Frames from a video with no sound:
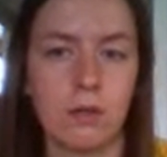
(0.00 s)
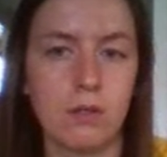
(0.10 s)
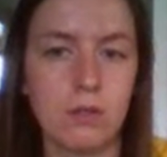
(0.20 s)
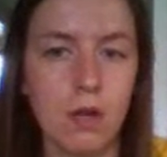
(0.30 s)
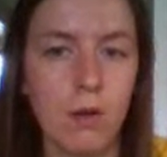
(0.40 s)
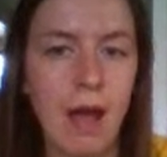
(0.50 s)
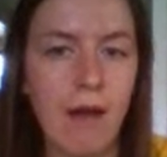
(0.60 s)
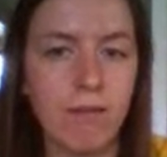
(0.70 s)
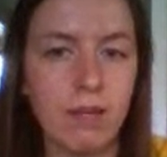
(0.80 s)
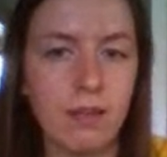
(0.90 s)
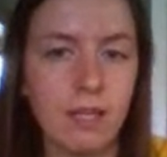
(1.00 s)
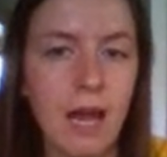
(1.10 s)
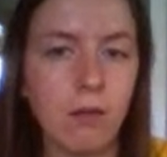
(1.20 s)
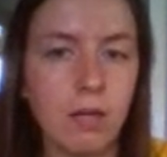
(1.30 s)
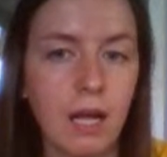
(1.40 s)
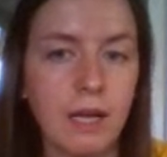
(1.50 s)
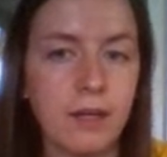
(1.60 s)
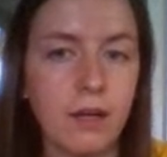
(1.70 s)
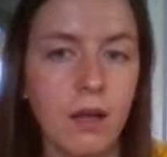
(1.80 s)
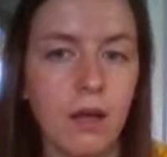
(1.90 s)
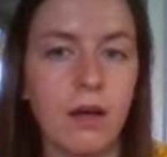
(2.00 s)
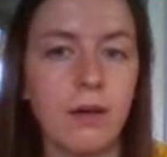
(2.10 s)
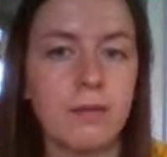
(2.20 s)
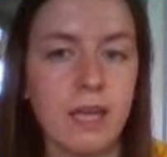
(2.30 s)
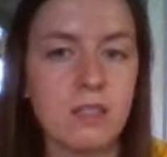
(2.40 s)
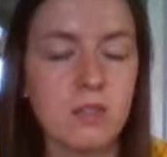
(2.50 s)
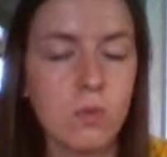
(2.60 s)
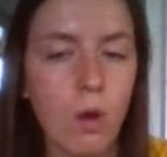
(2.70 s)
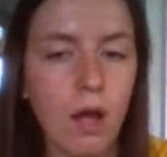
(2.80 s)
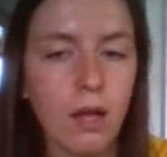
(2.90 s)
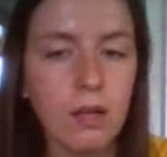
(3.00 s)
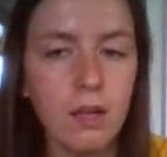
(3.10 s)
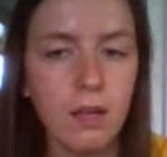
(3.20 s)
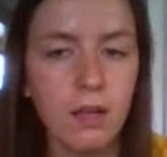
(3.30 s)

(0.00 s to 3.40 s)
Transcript: So having the outline of a swan